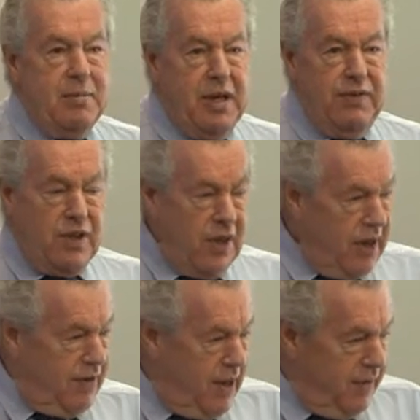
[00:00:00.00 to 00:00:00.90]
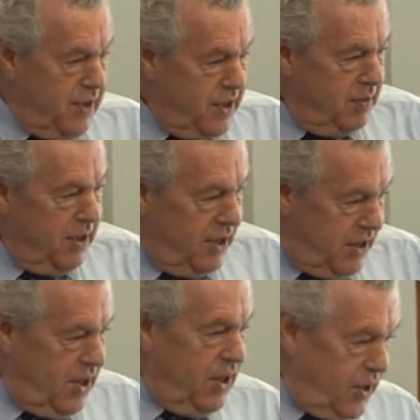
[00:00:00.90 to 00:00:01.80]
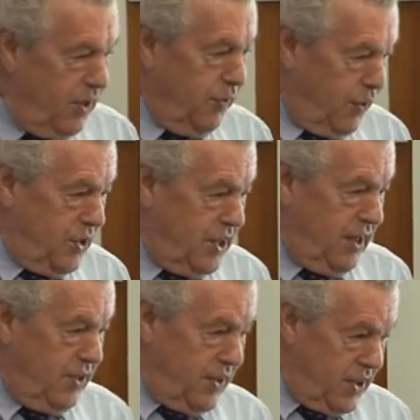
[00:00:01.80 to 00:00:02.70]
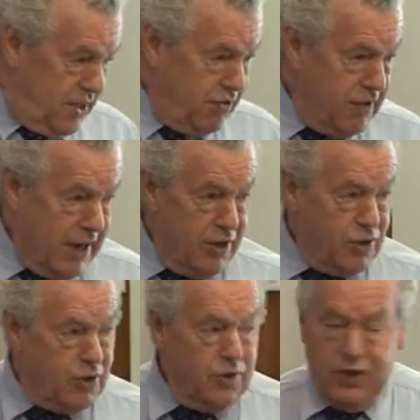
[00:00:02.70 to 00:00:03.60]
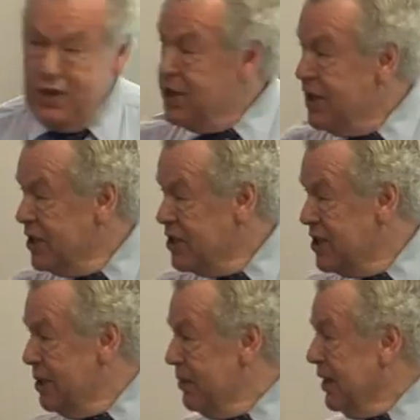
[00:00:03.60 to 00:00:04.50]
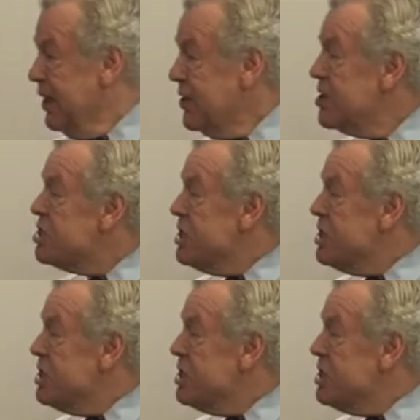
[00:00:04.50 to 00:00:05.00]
But if you don't have enough histamine, you fall asleep. So it's an arousal stimulant.